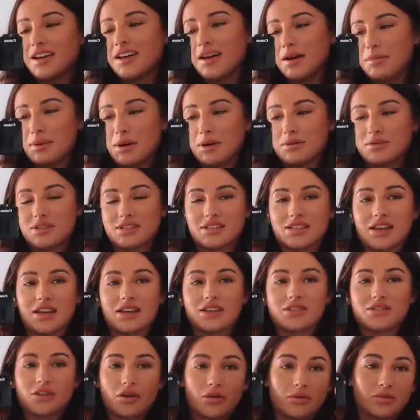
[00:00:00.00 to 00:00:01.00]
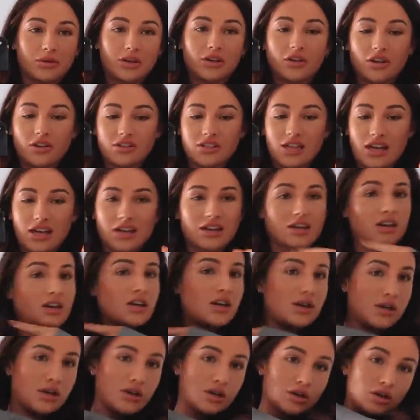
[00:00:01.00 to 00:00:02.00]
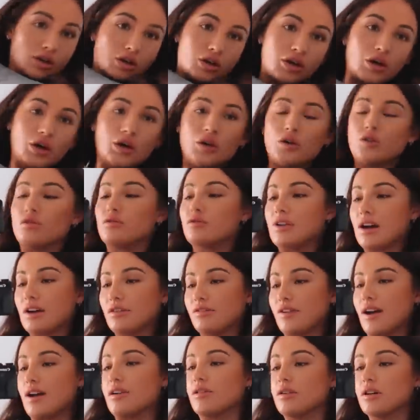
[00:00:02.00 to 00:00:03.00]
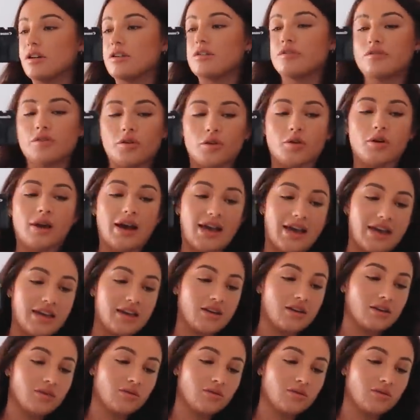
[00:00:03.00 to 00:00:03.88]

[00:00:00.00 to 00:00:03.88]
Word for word: about to set so I'm going to go take Ralph out for a